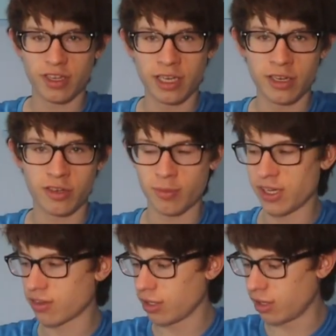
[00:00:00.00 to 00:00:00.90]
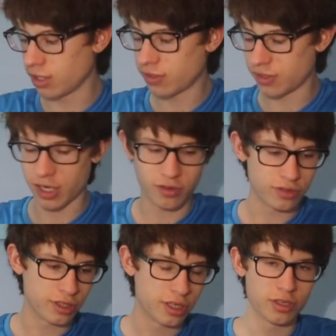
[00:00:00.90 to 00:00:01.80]
is basically this
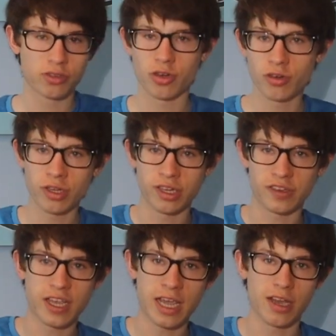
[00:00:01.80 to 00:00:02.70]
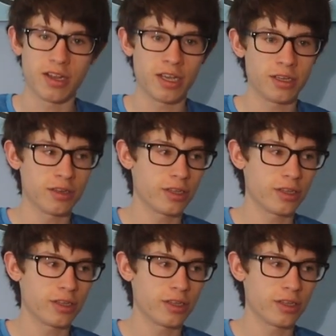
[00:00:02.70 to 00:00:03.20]
sound turned on its head and